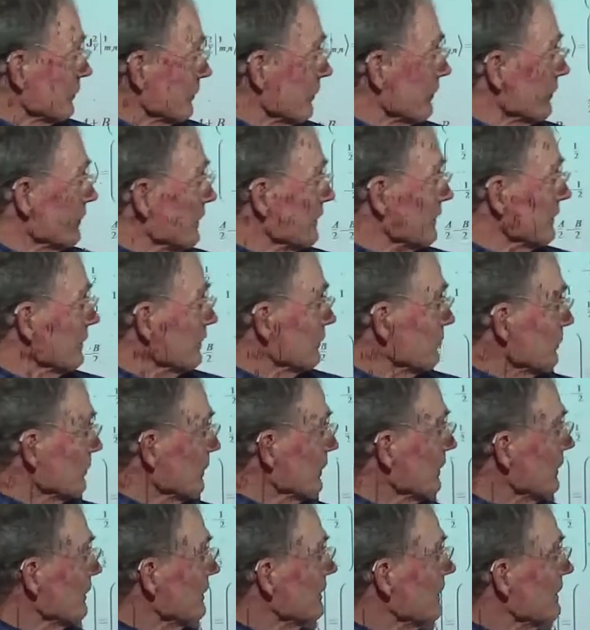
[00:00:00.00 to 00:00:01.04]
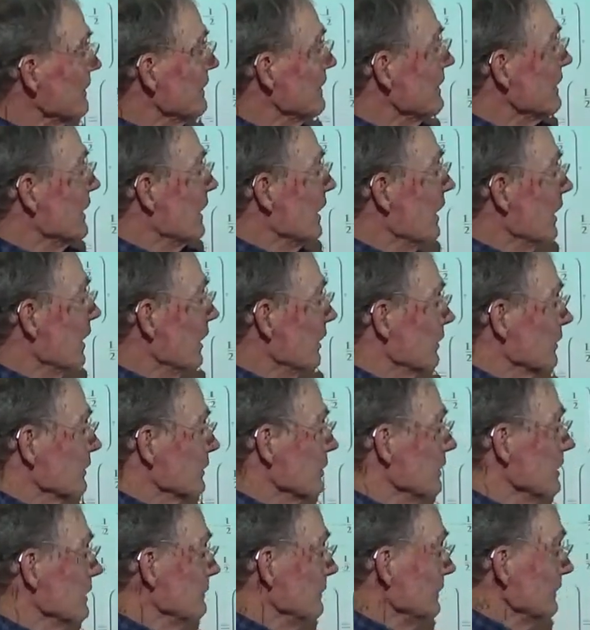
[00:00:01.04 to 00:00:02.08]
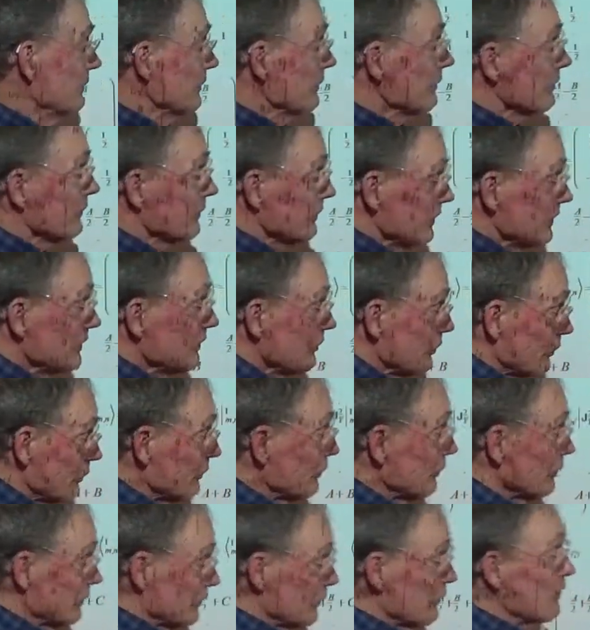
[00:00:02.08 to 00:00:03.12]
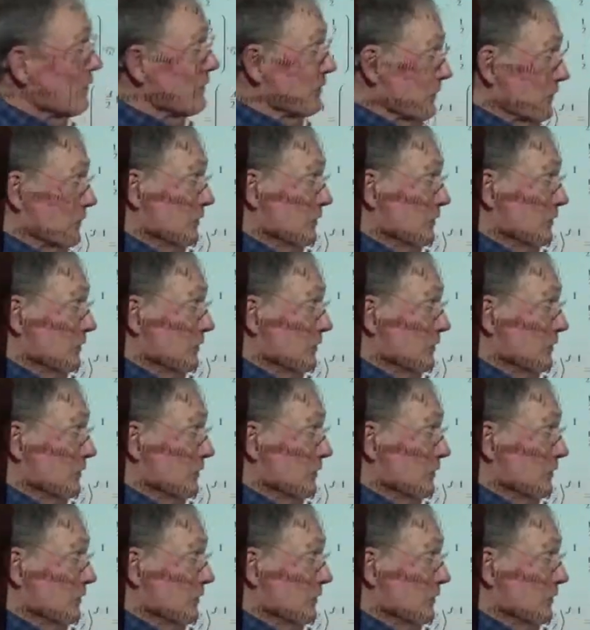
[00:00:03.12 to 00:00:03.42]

the thing that we're claiming this D2 is going to